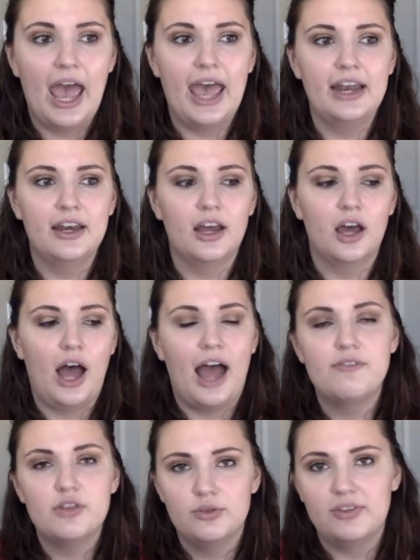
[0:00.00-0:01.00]
And
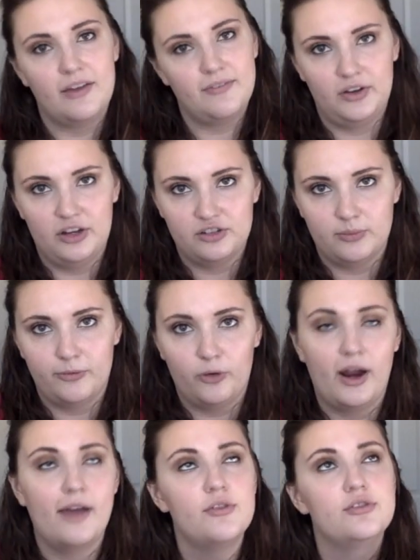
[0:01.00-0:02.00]
I've used that foundation
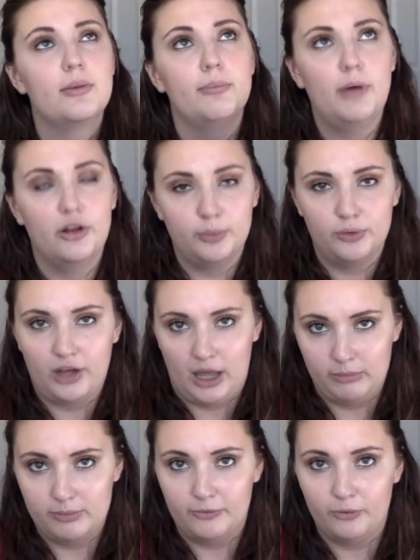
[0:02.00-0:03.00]
before. I've used it multiple
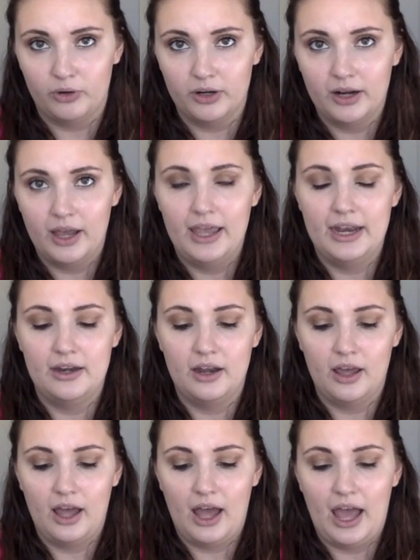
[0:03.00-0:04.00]
times before, and
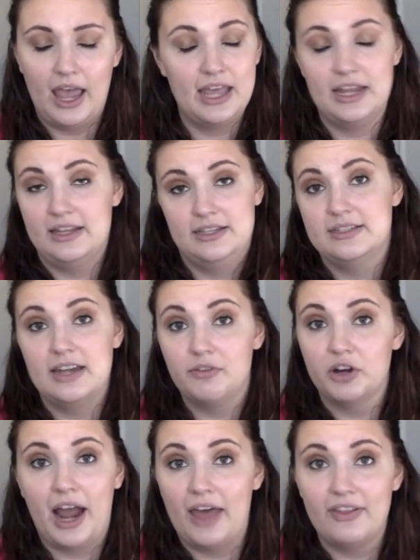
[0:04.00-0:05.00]

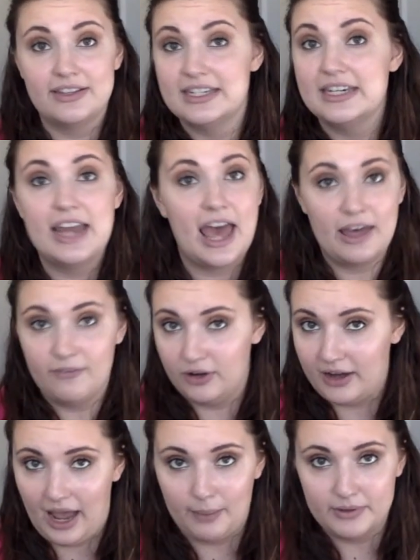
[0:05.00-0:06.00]
that's
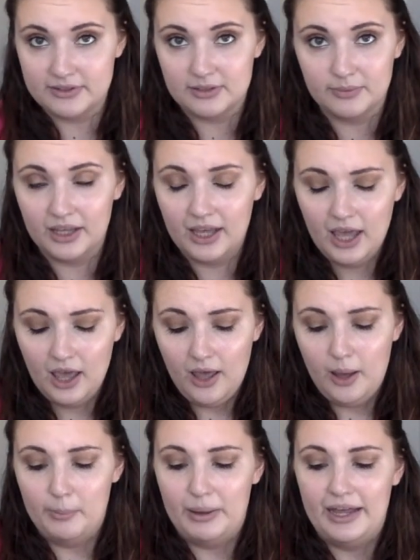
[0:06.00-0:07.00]
never happened to me.
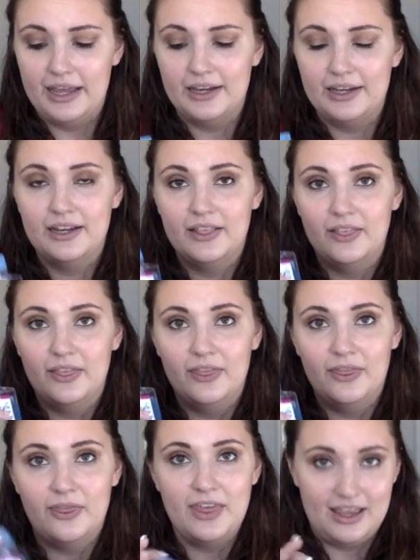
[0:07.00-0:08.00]
But
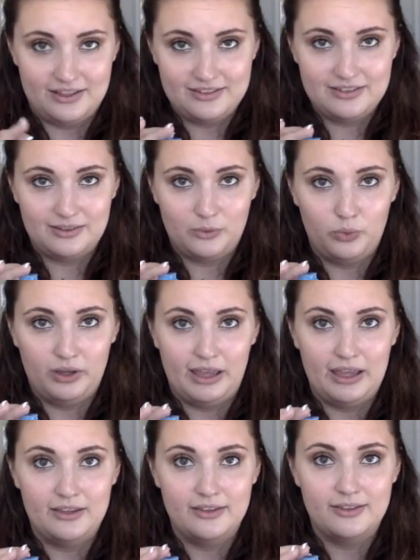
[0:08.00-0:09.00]
this
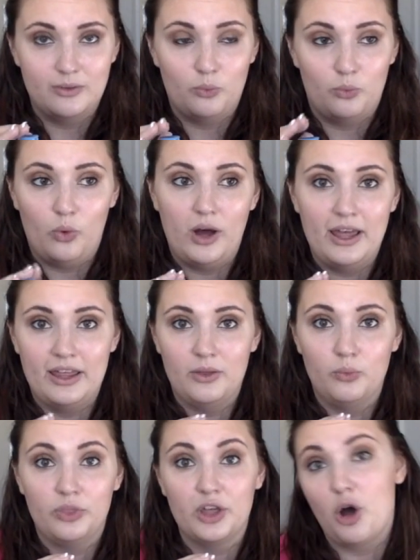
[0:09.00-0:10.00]
was what
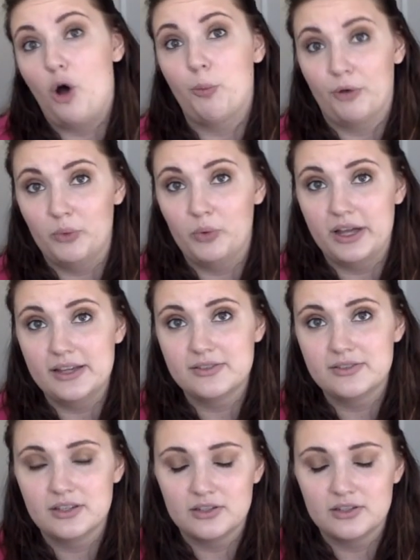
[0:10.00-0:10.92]
the culprit was.